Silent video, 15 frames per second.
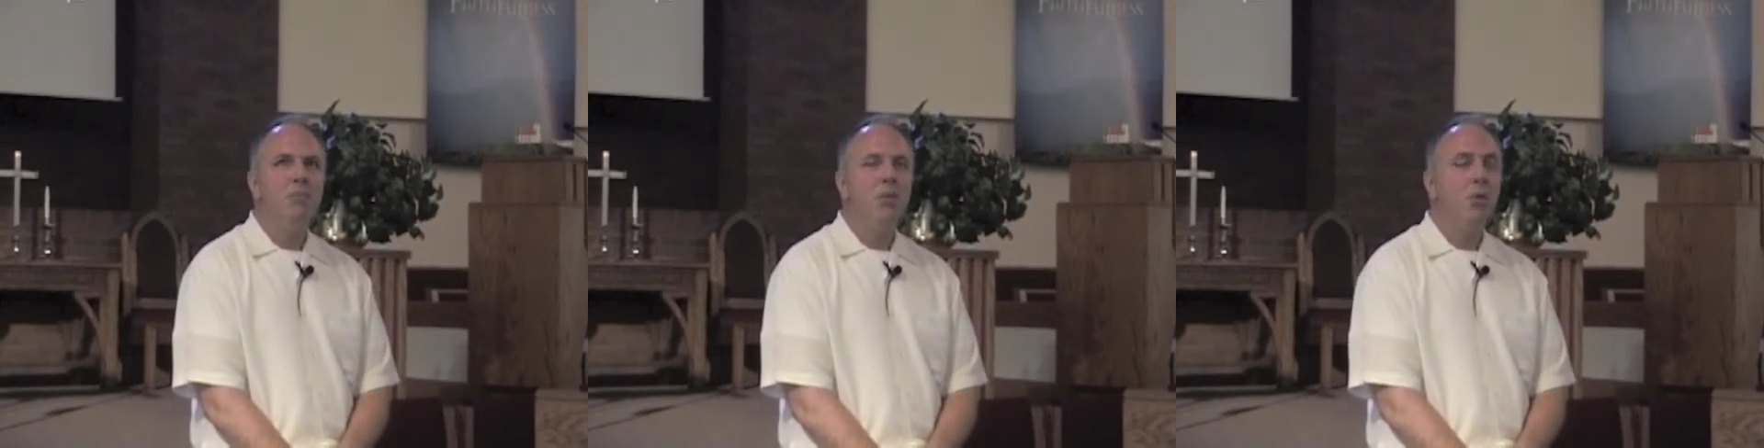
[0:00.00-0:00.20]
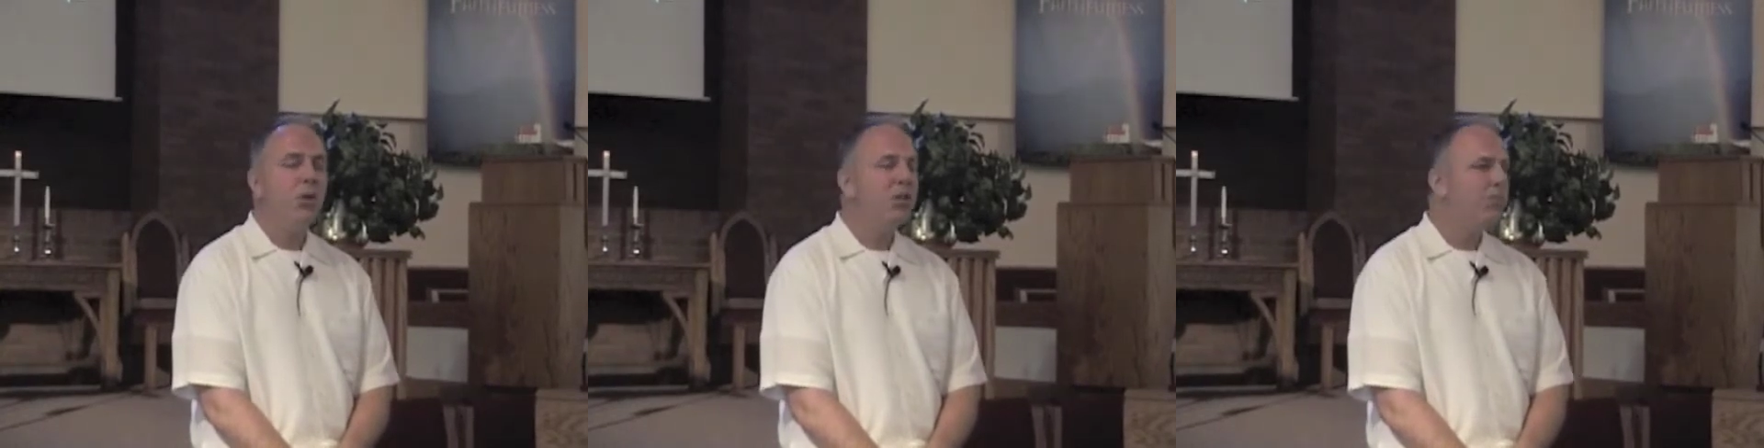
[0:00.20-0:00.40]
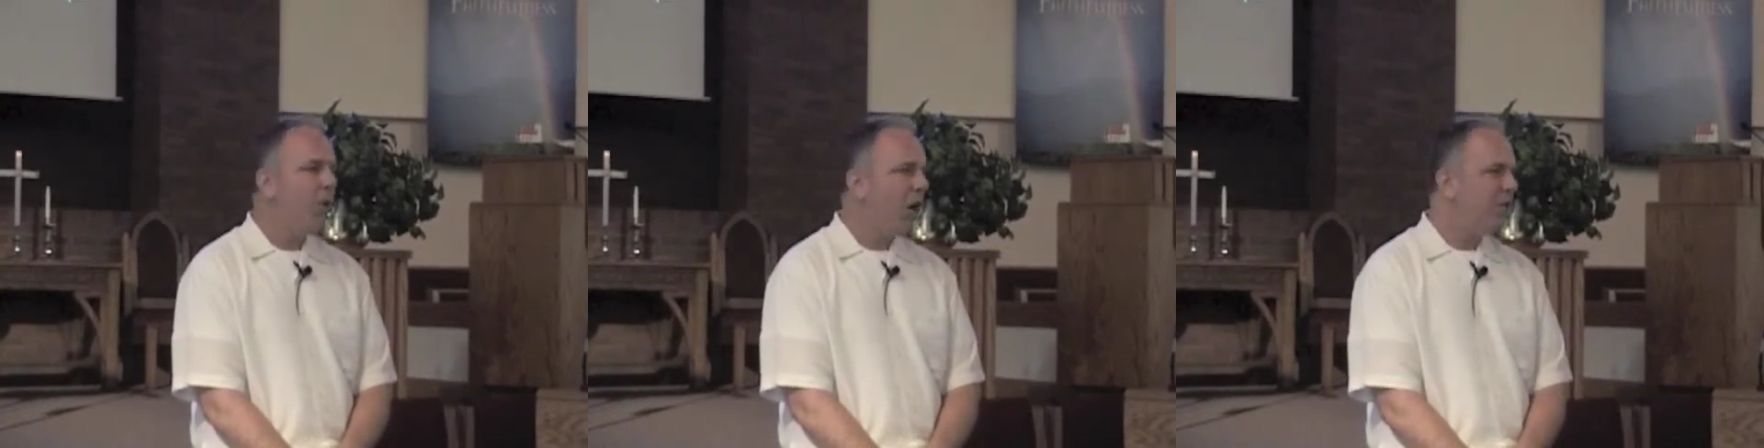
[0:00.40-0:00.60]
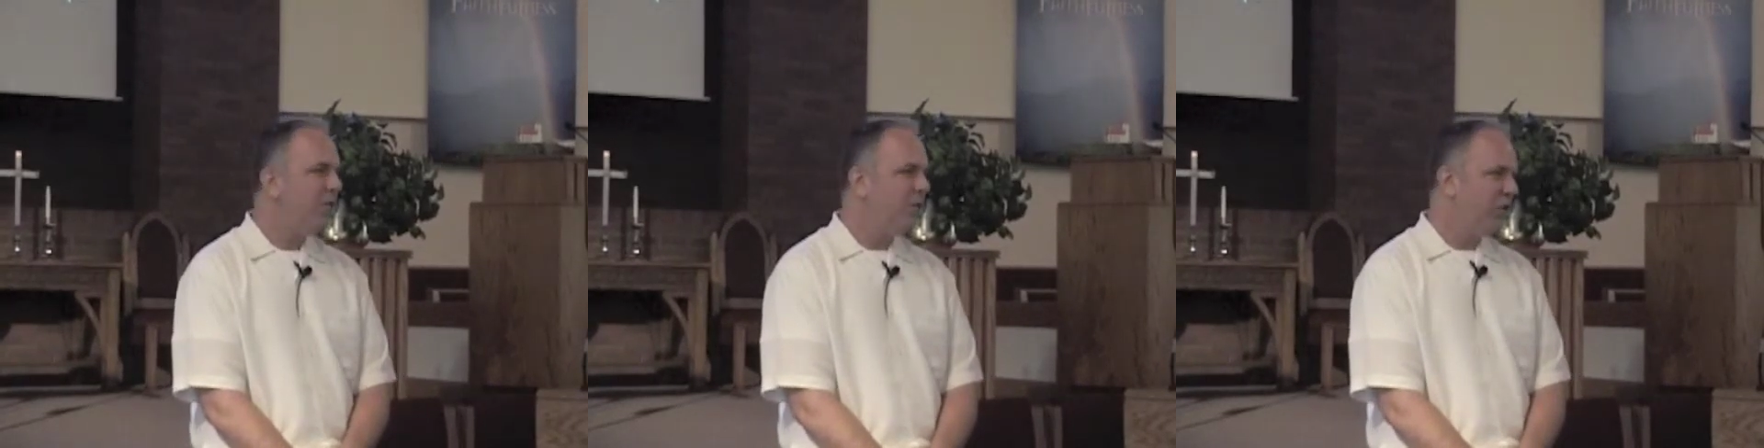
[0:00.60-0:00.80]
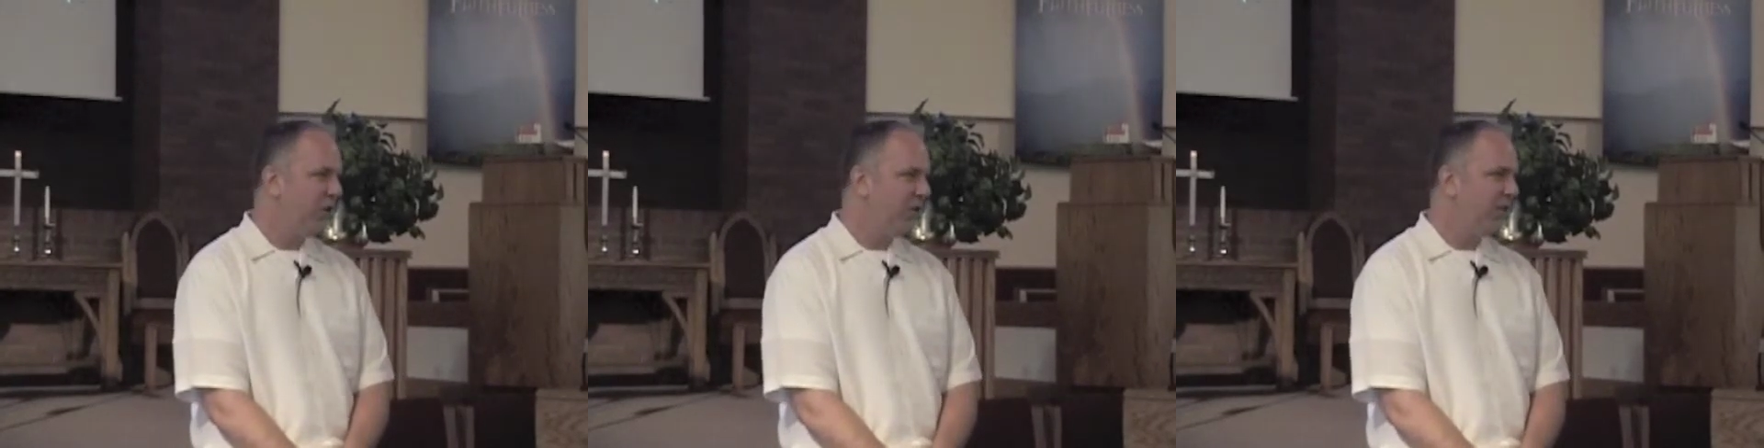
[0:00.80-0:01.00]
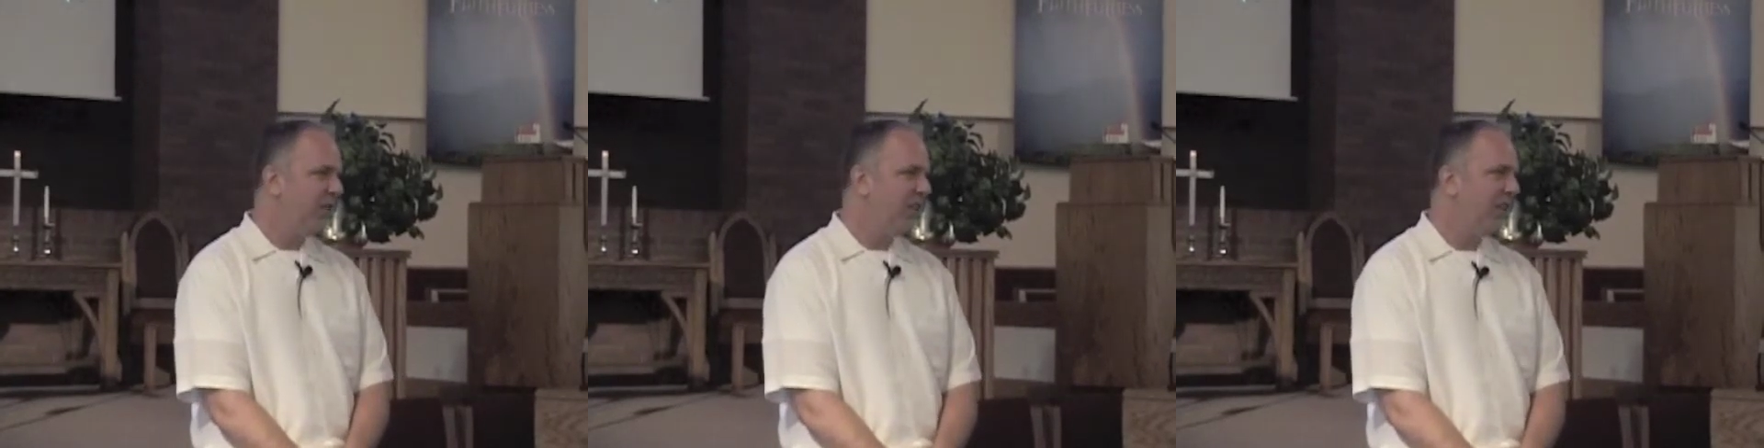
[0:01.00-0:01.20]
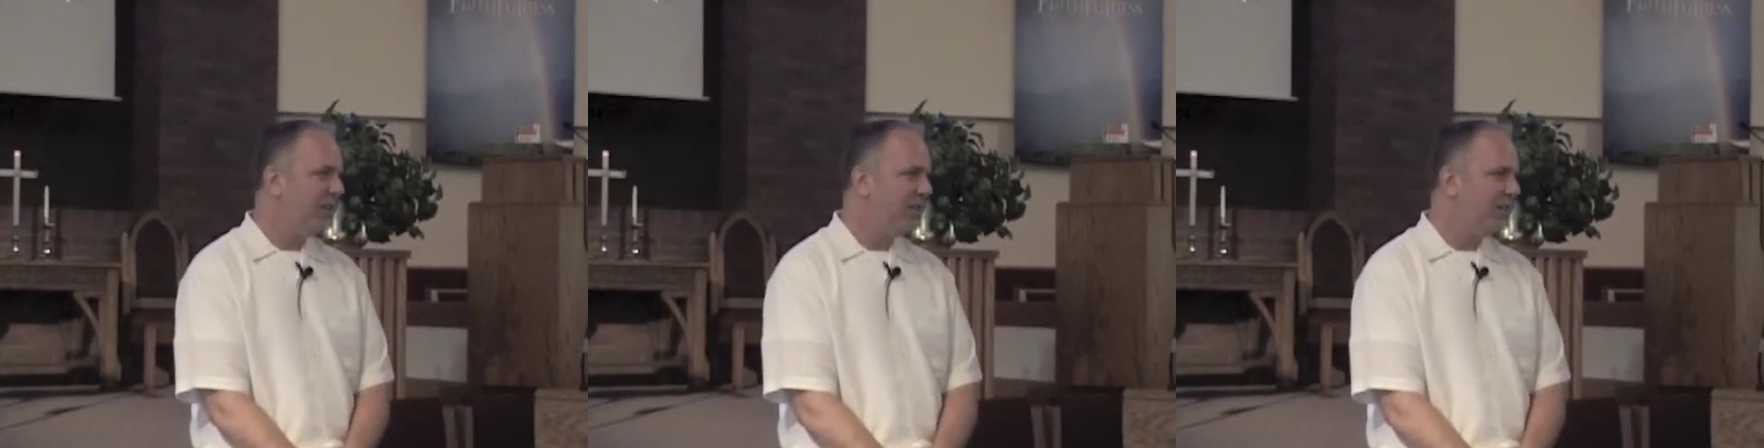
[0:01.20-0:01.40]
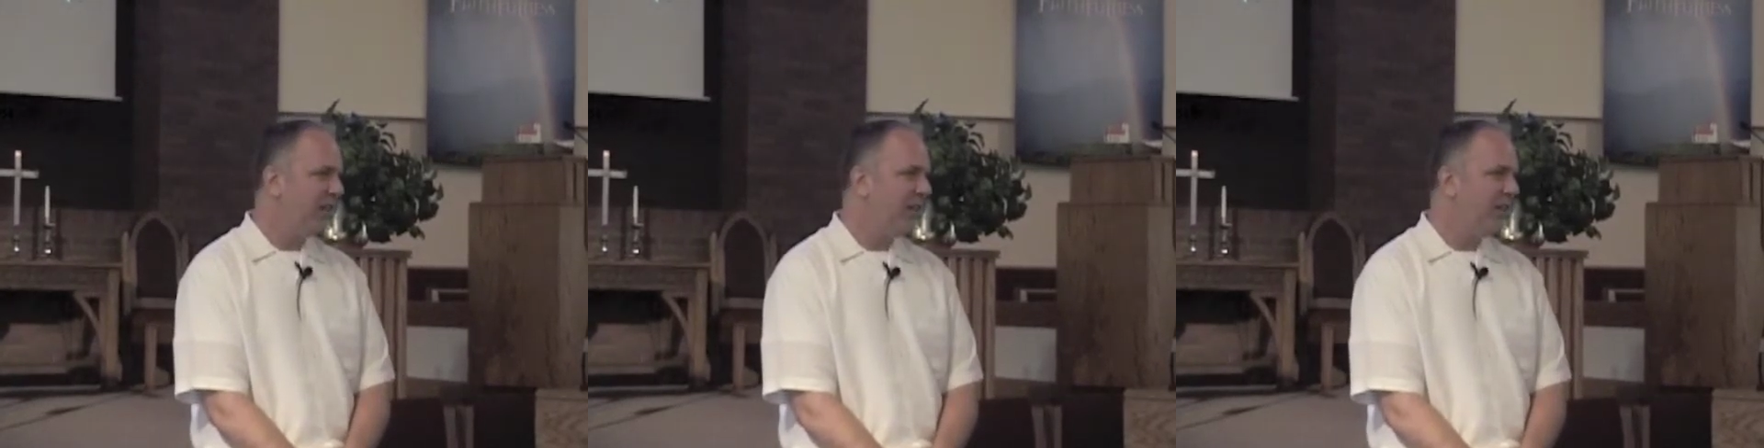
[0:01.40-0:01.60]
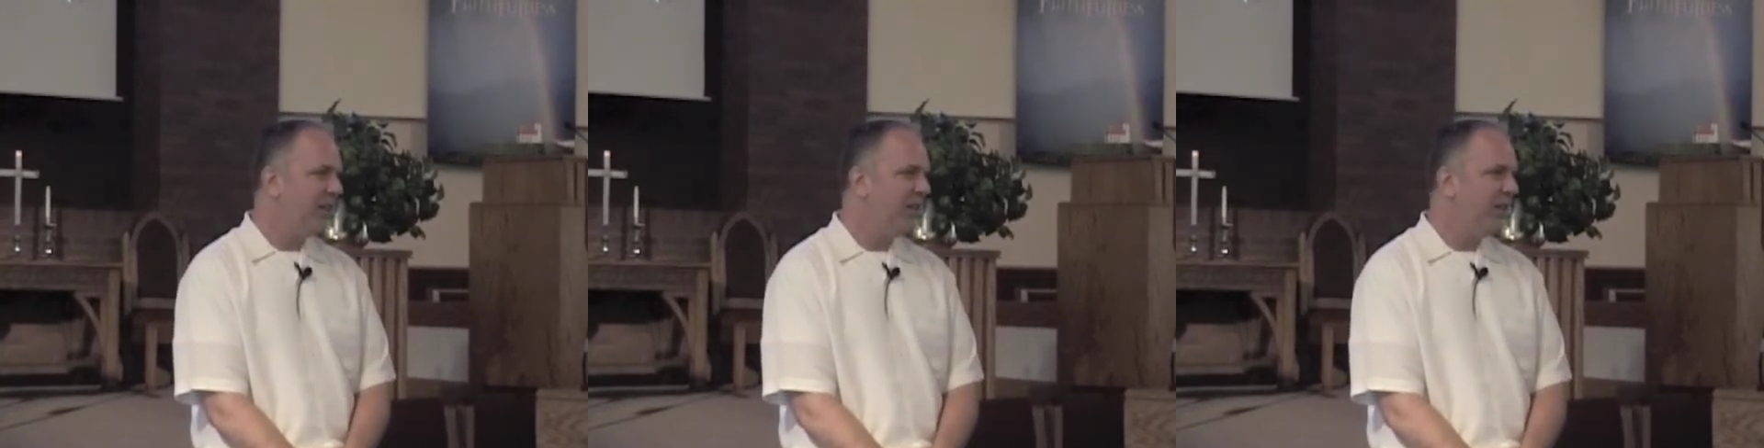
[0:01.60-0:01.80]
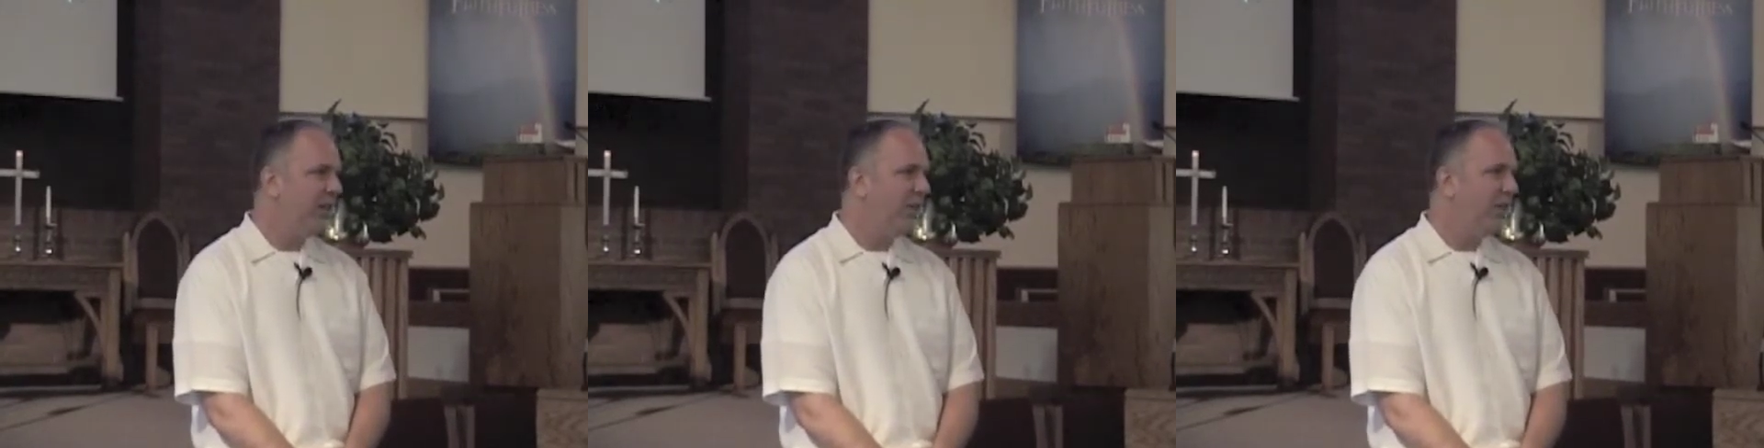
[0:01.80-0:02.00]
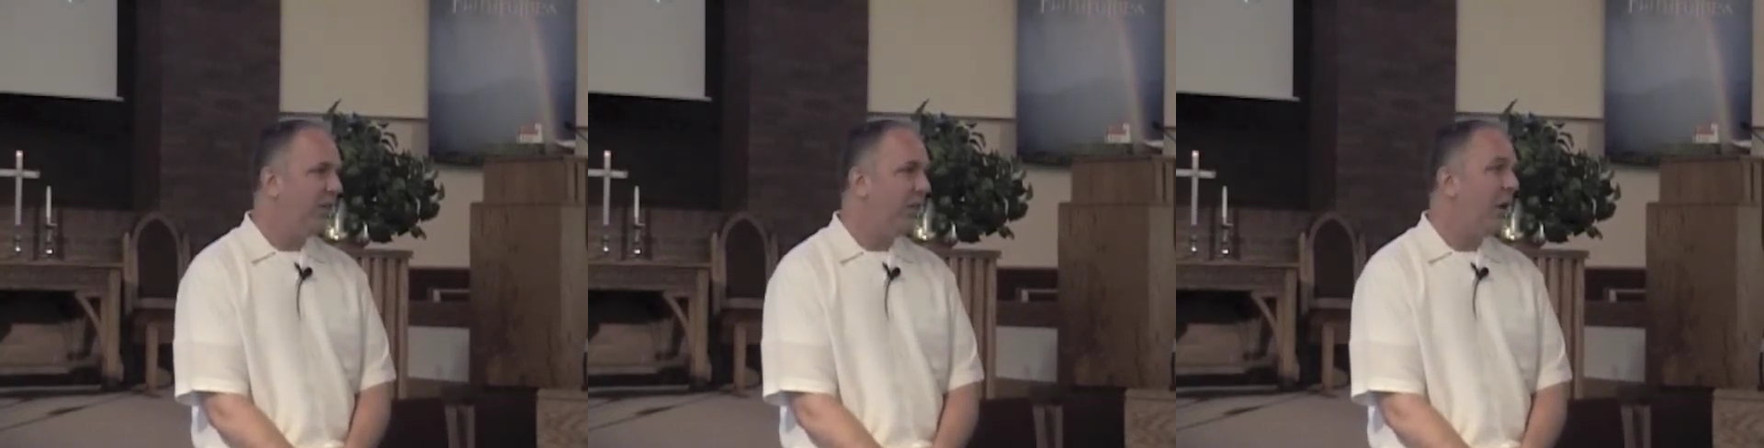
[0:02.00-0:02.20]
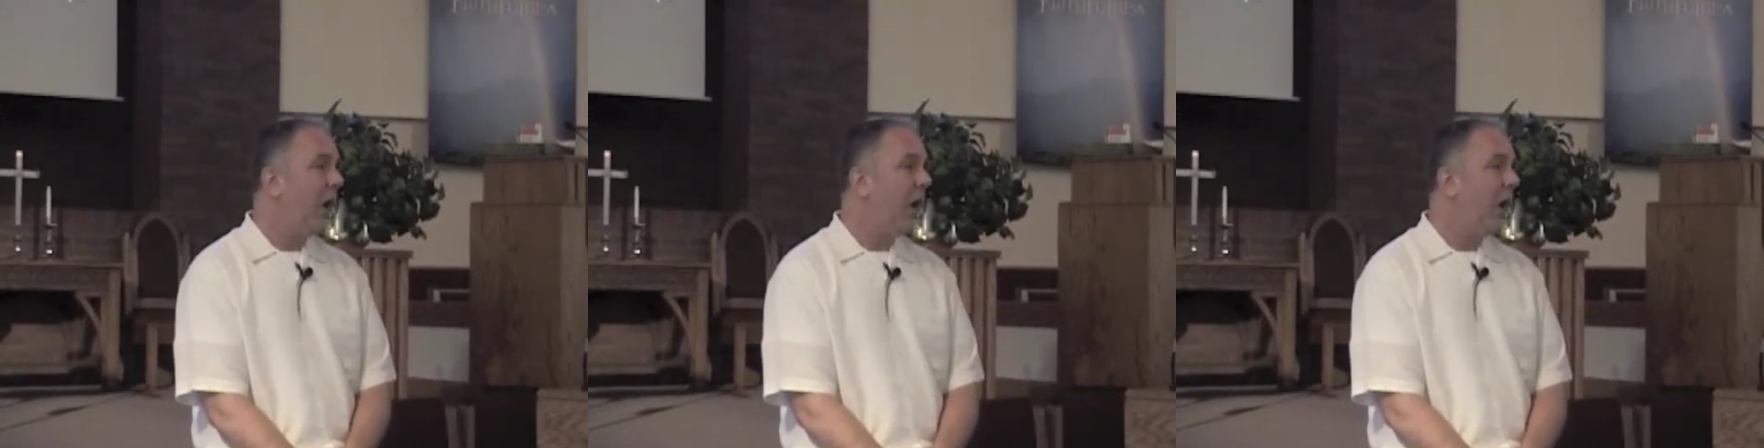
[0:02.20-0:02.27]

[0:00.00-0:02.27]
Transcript: The response that Jesus gets is,